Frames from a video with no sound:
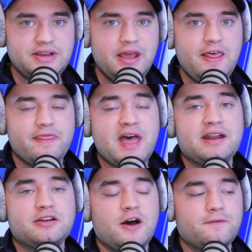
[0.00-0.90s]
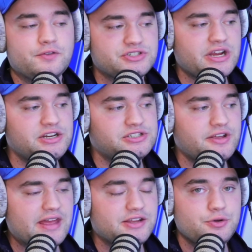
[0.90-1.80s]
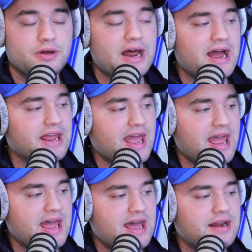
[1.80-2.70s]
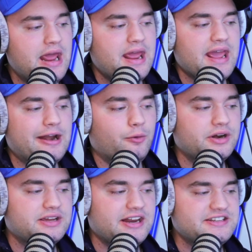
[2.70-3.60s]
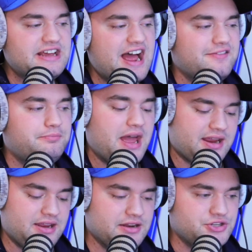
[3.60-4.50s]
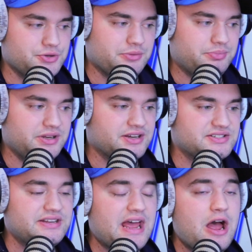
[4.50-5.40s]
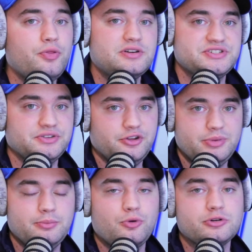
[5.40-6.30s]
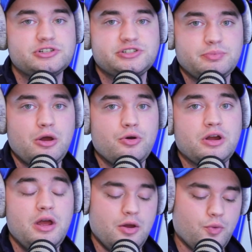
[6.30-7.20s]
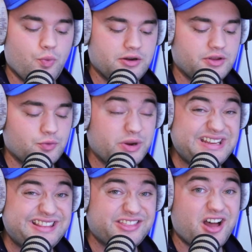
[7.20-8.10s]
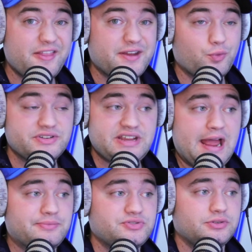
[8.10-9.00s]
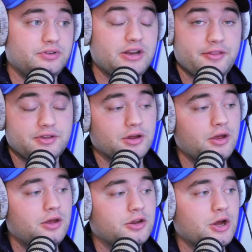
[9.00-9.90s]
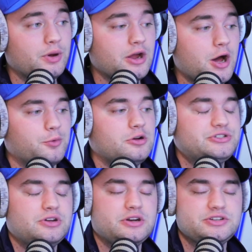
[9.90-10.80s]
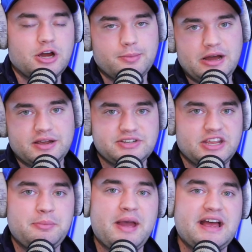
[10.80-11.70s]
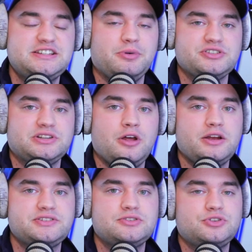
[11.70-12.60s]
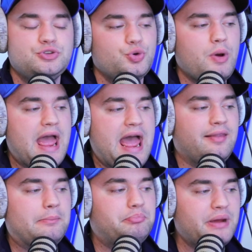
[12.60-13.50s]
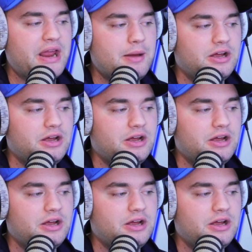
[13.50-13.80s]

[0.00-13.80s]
that conversation that you and I had, and I want to kind of dive back into it because now there's a little bit more smoke where we thought there was absolutely nothing going on. We're also going to talk about Kentucky basketball's loss to Alabama.